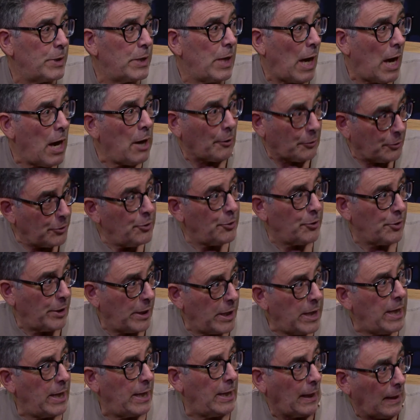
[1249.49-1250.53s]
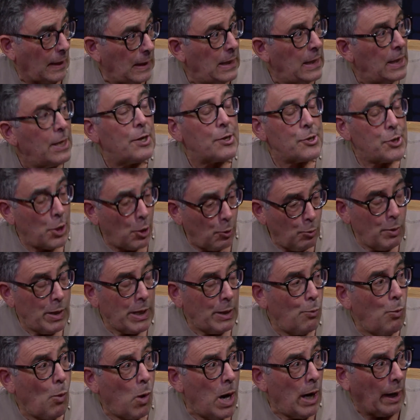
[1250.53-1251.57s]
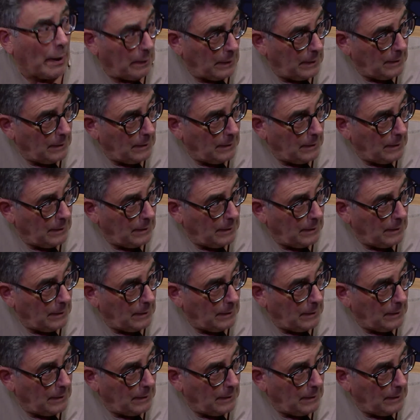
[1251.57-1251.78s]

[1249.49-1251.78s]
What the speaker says: Dr. King. So we won.